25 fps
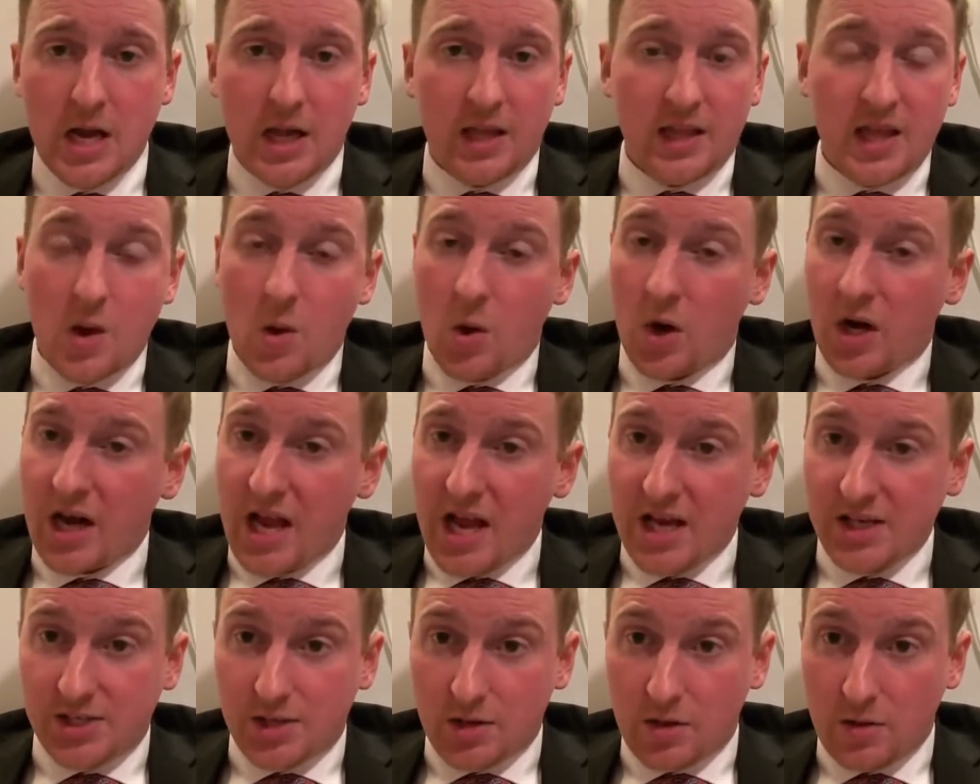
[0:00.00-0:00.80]
they
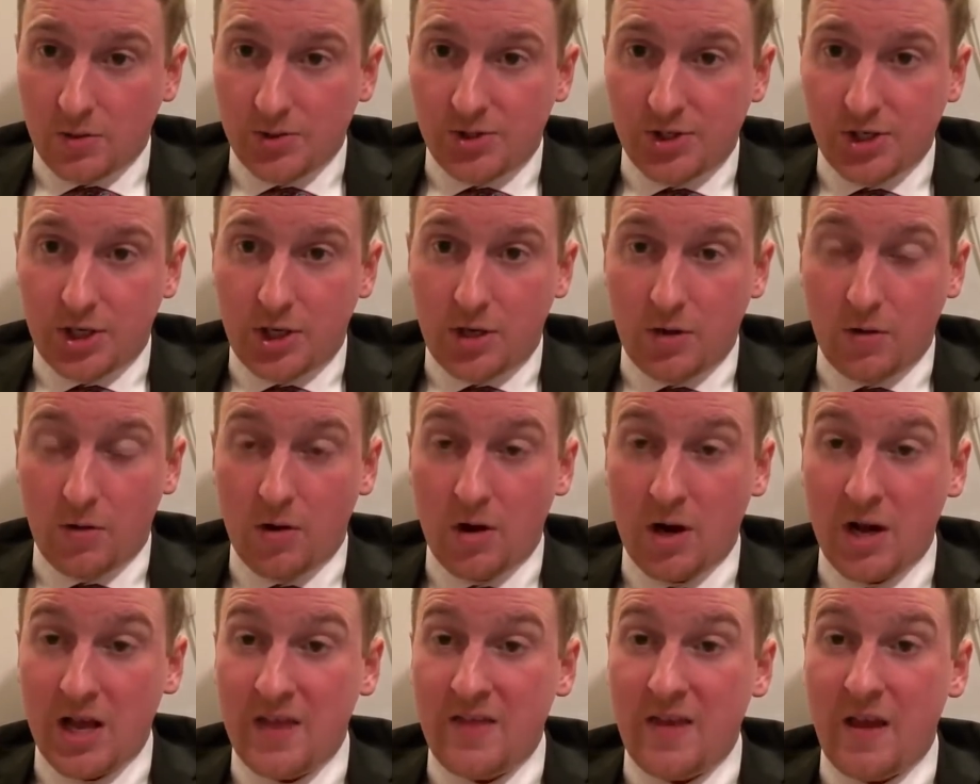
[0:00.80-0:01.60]
organize their own
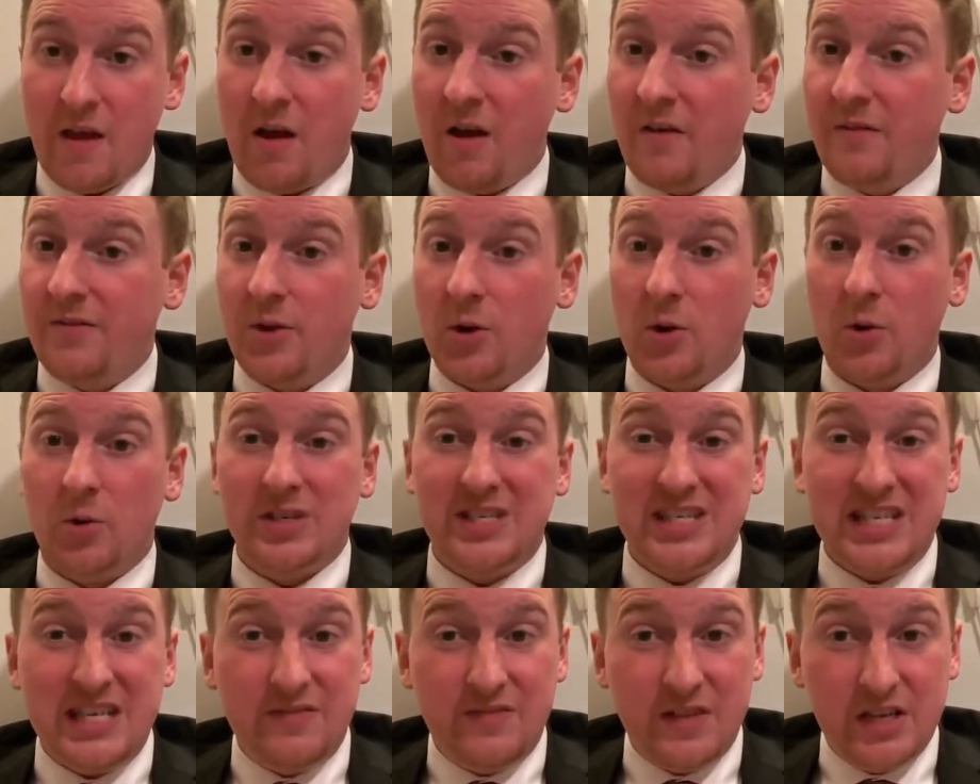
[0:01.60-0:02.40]
security, they all have their own
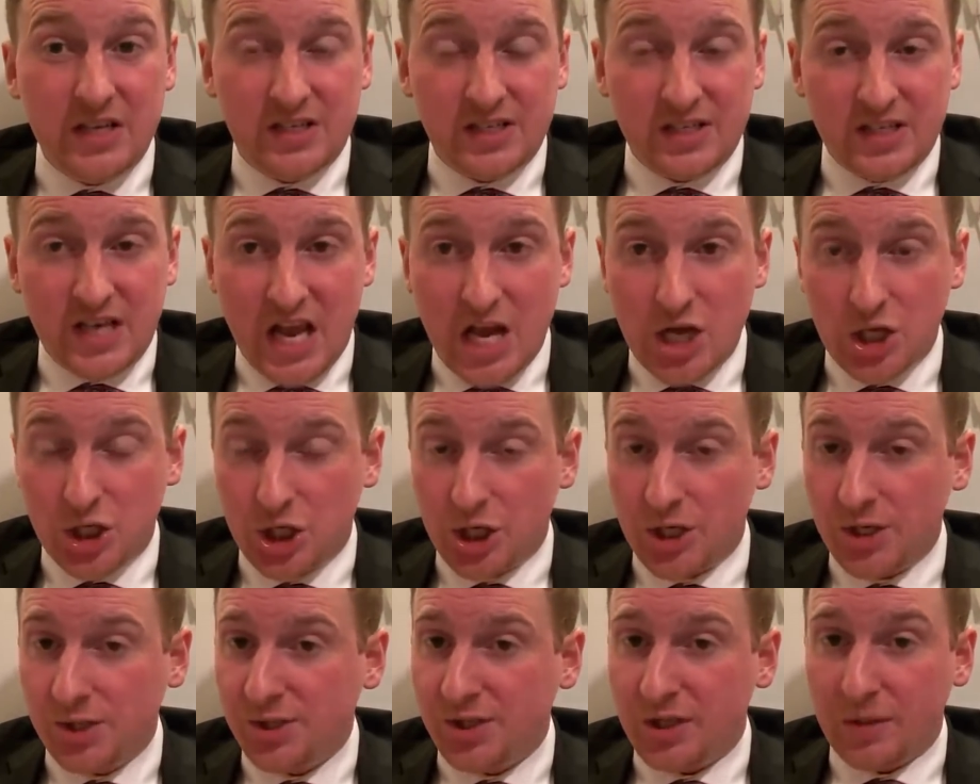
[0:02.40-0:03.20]
TV
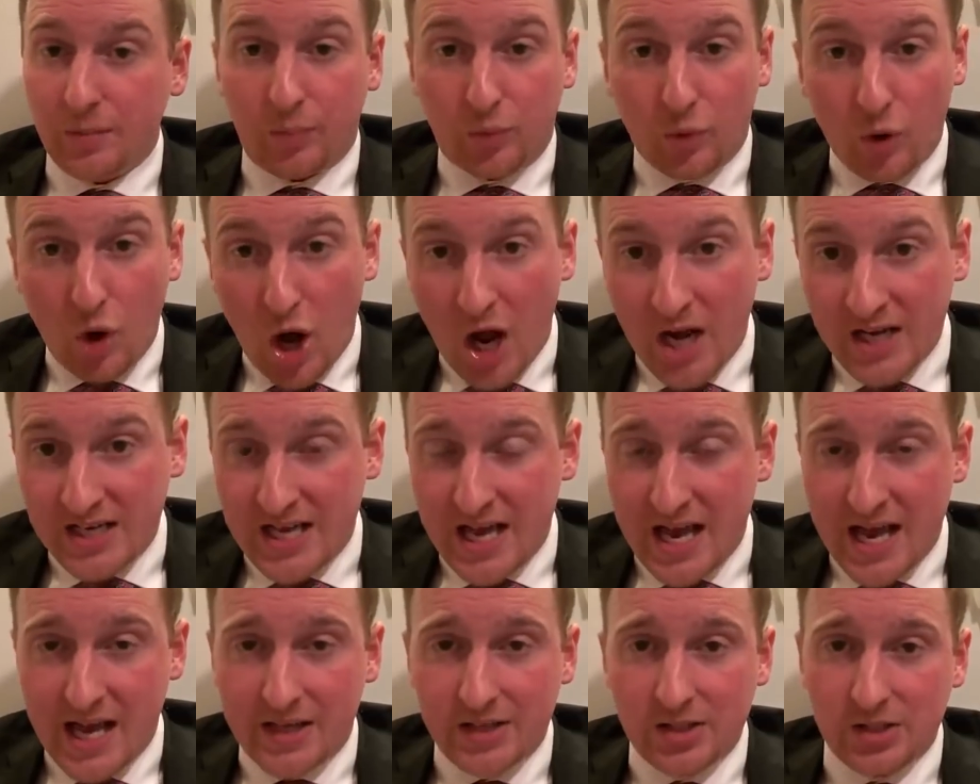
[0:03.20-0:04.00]
stations that
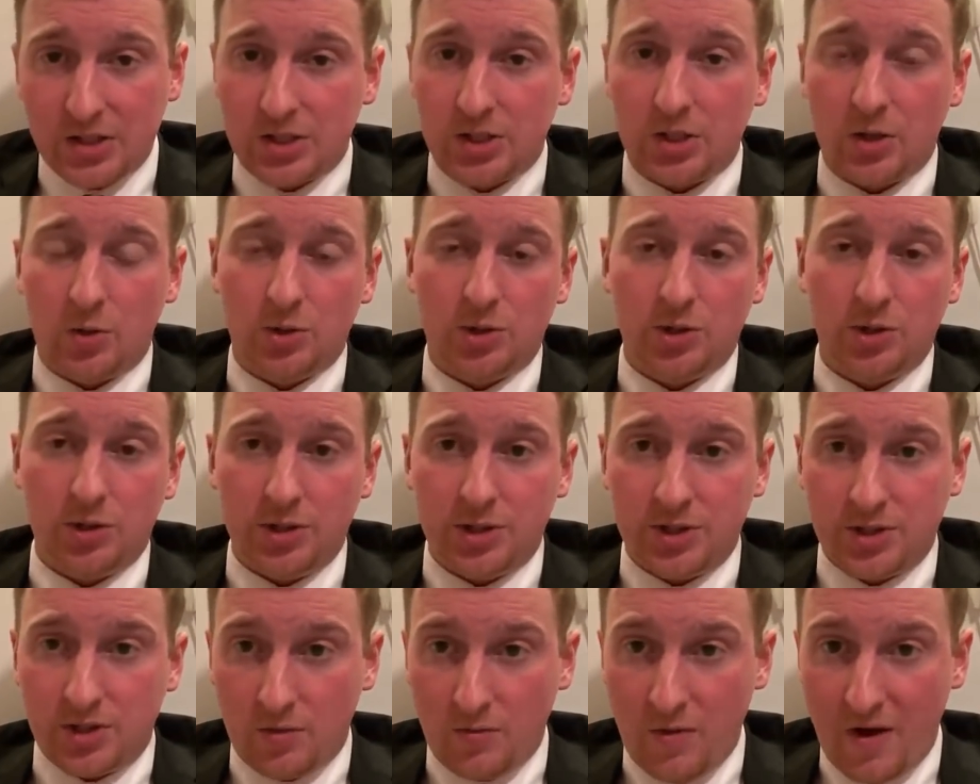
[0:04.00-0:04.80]
broadcast
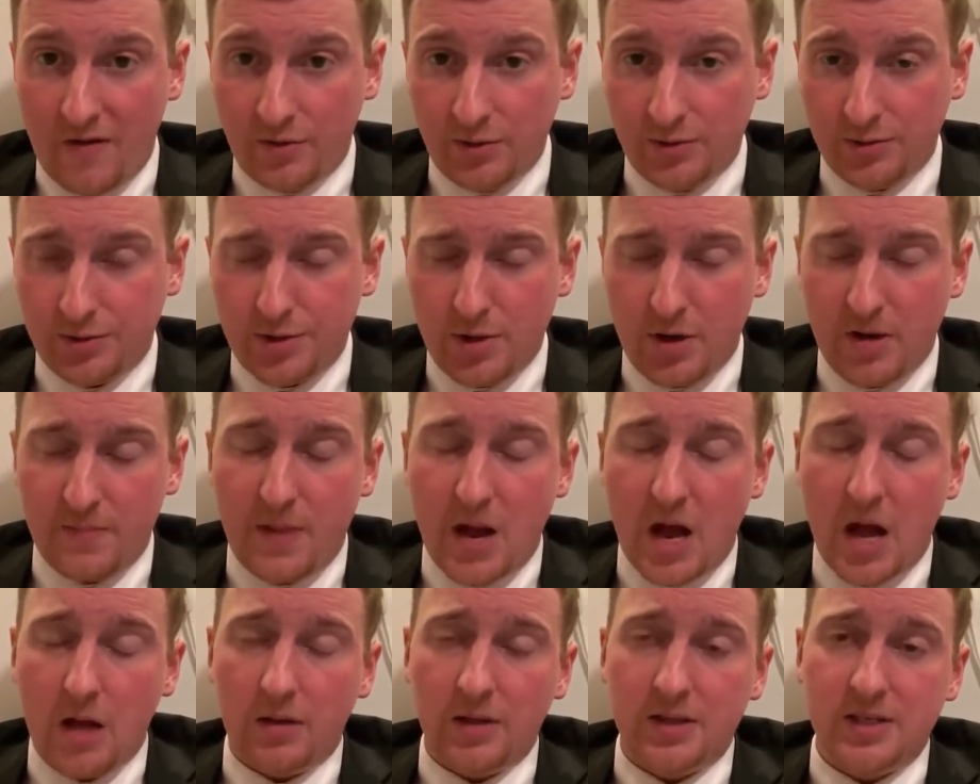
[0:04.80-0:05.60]
socialist and revolutionary
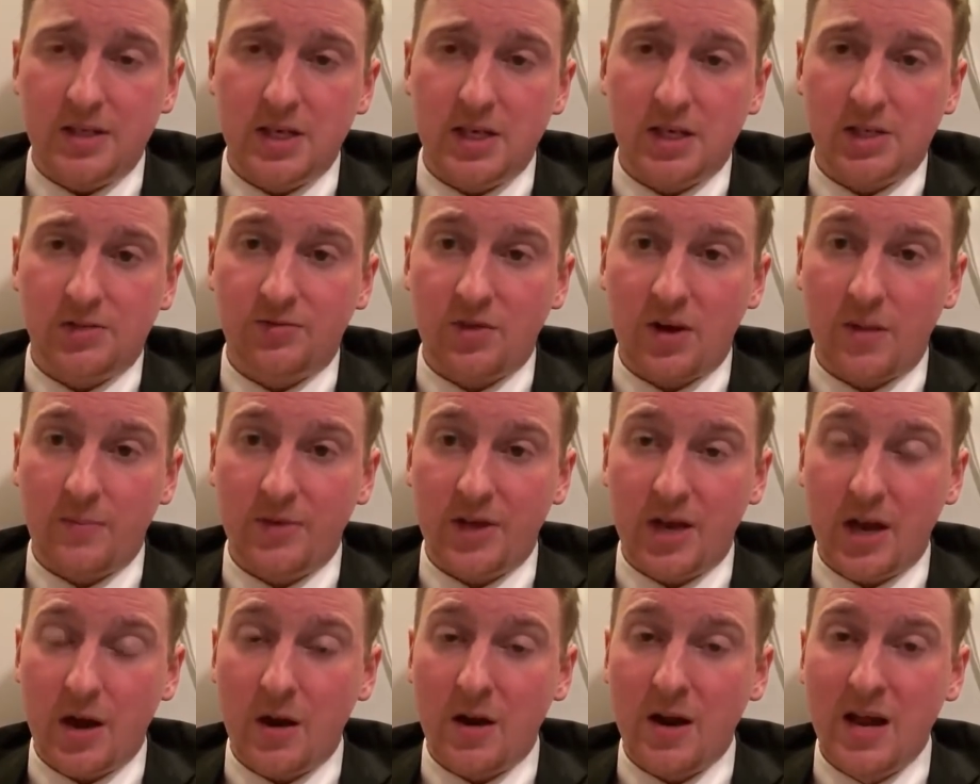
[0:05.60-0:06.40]
politics from
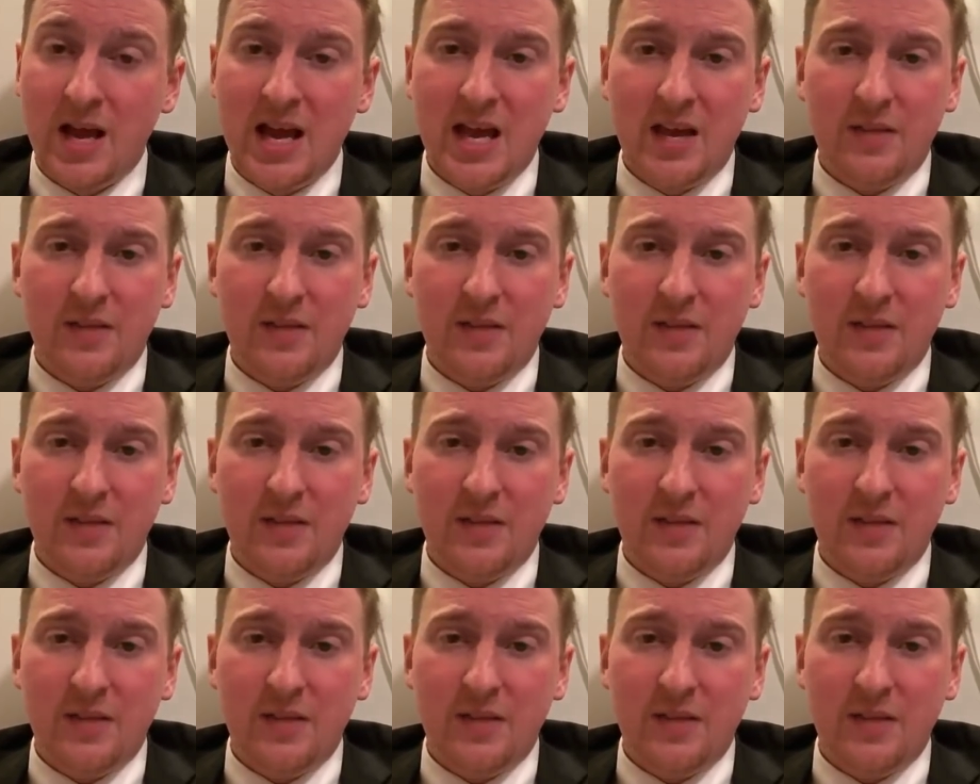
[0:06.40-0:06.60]
there.